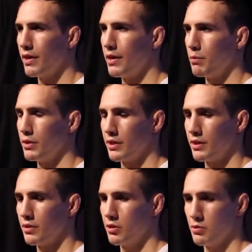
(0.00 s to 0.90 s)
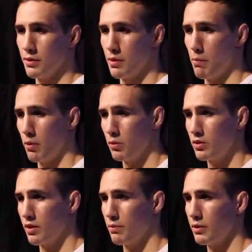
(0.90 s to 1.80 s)
in particular has been the
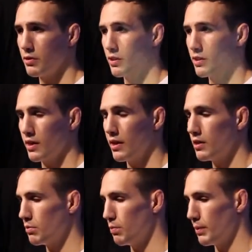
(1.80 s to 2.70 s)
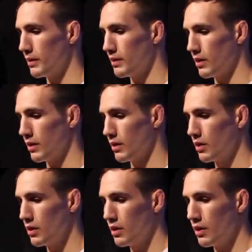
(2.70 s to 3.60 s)
most I've been criticized, but
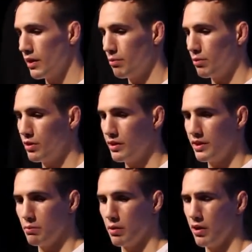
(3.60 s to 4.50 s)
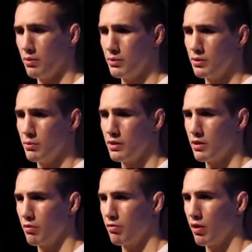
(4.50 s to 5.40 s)
it really didn't bother me too much. I
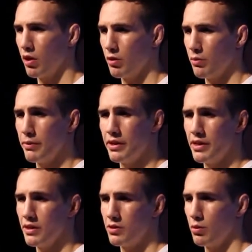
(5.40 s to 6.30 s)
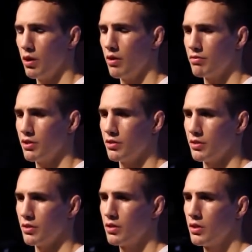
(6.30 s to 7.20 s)
don't follow the media too often
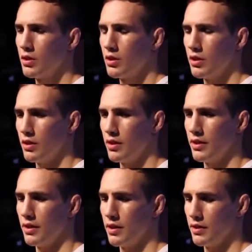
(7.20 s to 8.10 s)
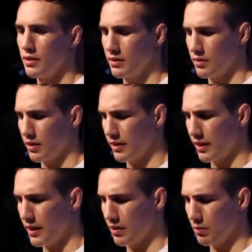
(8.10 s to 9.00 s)
and things like
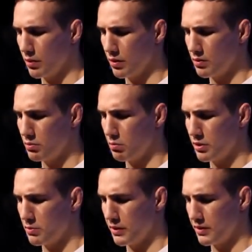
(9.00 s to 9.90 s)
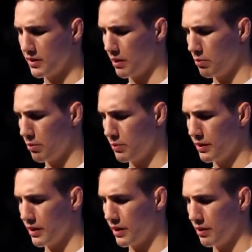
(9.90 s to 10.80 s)
that or what's being said about me.
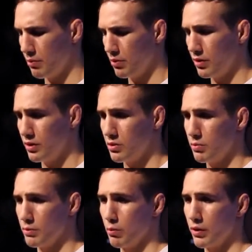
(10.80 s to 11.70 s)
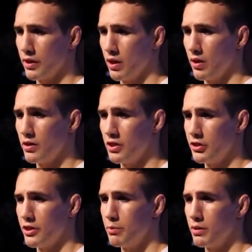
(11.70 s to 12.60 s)
I really just been working hard in the
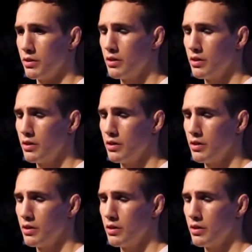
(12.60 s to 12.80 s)
gym and,